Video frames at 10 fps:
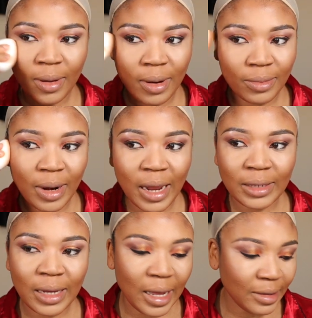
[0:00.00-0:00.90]
All right,
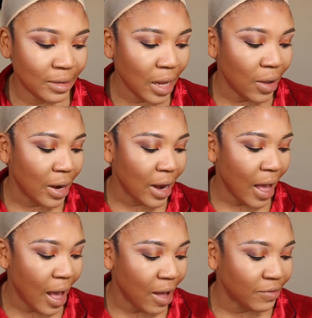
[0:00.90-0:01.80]
guys, now that I
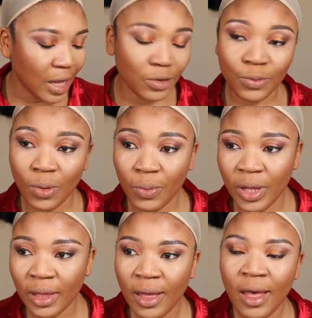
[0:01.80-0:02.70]
have that
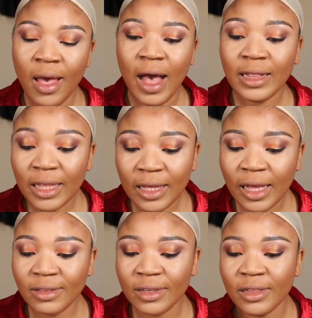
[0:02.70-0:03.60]
going, I think
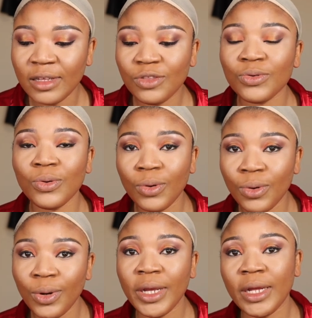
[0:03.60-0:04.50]
I still need to
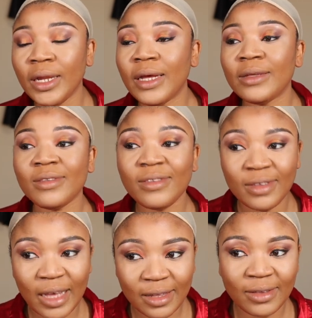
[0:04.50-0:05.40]
go in and
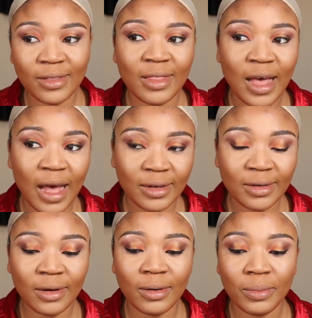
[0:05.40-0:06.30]
set that
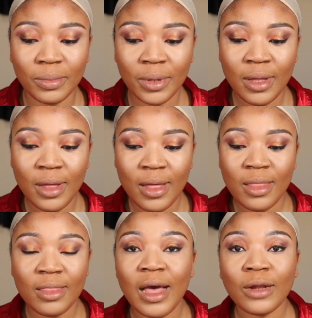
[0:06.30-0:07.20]

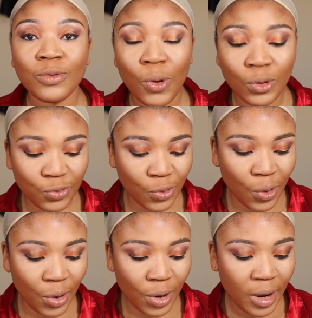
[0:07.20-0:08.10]
that
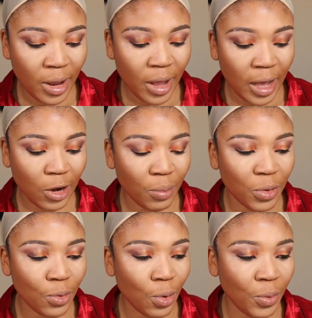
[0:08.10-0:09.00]
contour, and I'll
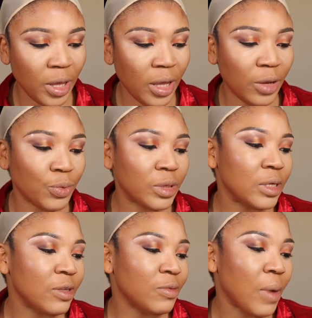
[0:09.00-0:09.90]
be going in with
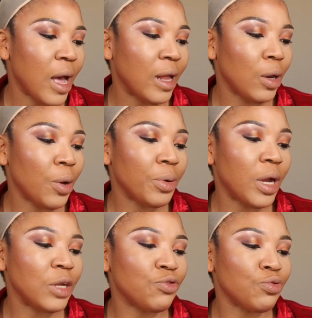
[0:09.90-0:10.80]
this my
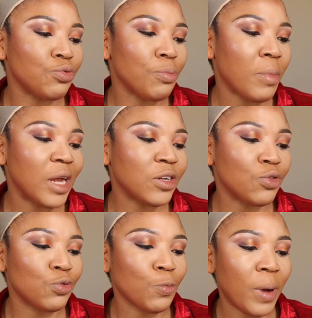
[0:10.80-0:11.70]
L'Oreal True
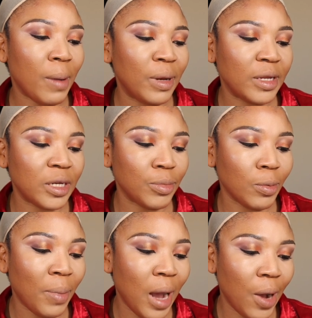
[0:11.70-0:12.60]
Match Super
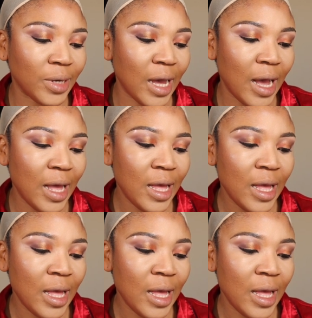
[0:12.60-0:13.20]
Blendable Powder.